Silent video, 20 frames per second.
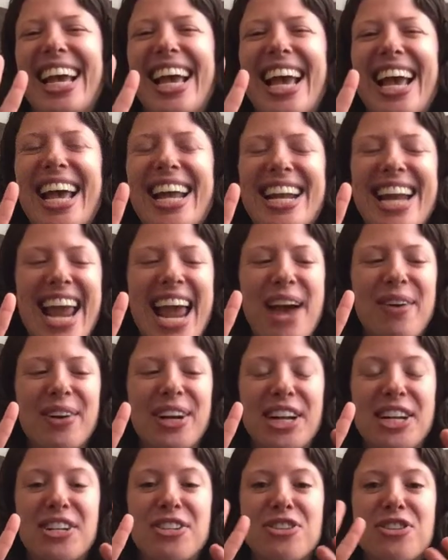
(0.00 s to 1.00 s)
And now we're
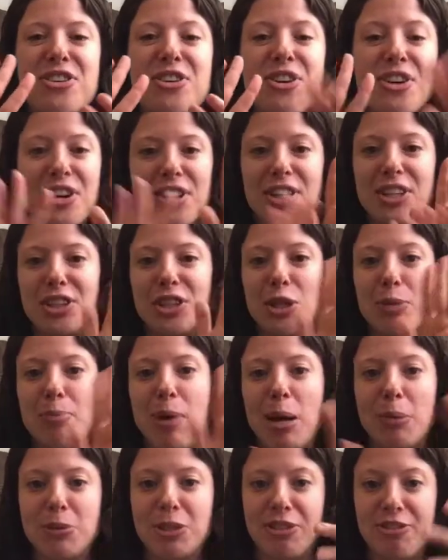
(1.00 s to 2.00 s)
going to turn so your
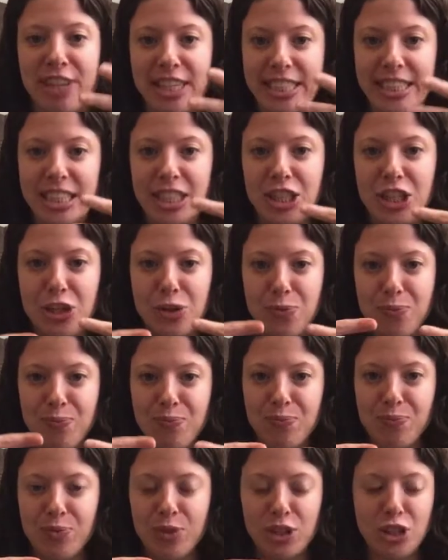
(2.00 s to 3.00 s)
palms are facing you.
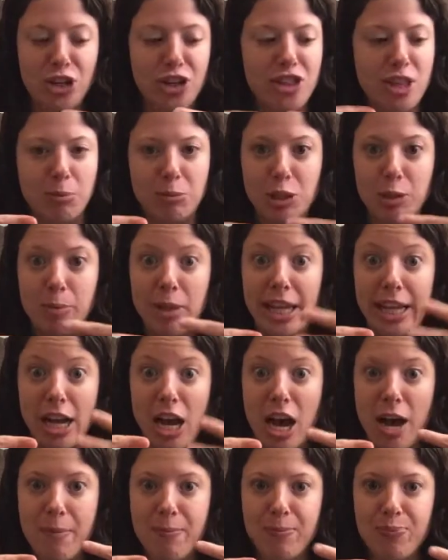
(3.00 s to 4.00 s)
So your thumb should be like
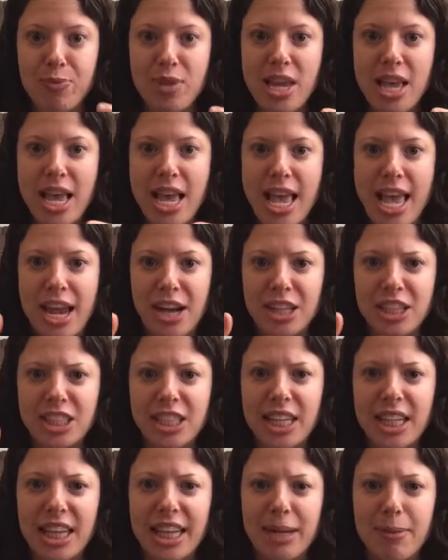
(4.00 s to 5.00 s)
up. And you're just
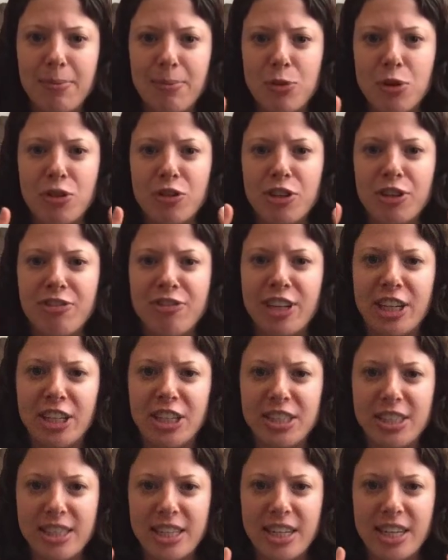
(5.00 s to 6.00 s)
going to like move your
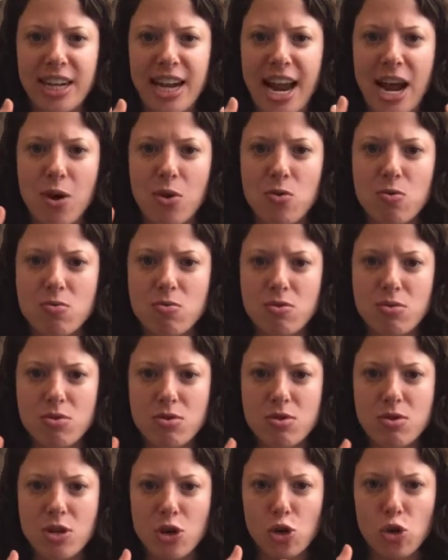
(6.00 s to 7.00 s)
fingers in and out.
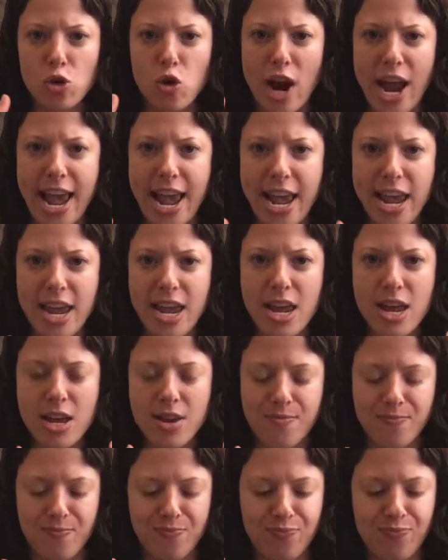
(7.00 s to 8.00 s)
Gray.
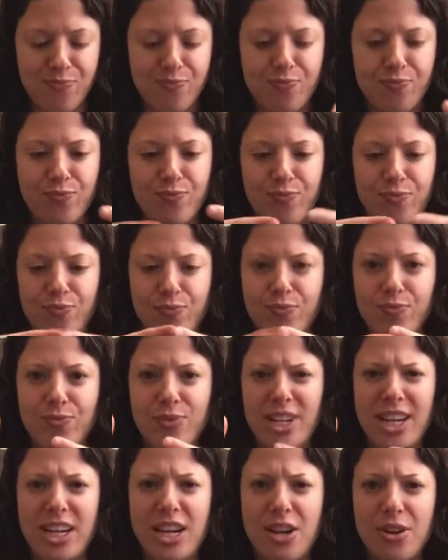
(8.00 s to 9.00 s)

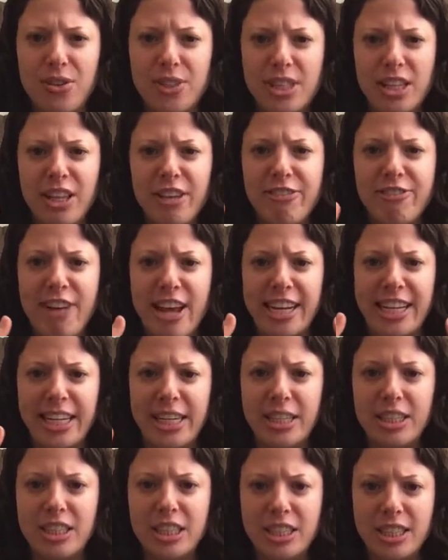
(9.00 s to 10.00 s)
I know, it's a little funny.
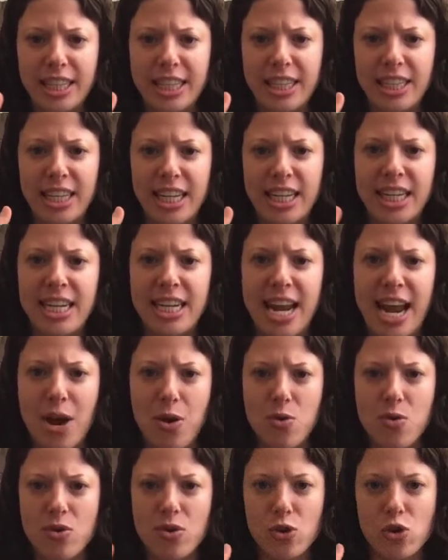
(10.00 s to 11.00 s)
Just like in and out.
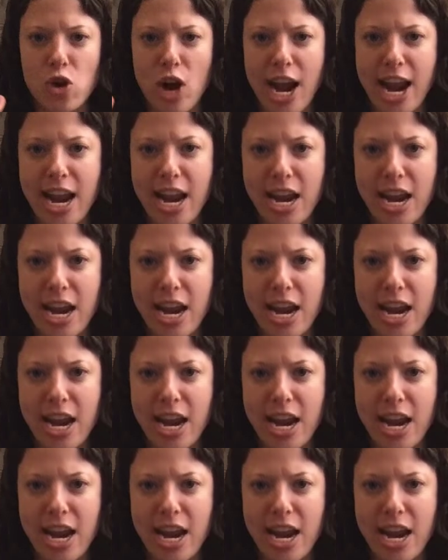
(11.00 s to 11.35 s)
Gray.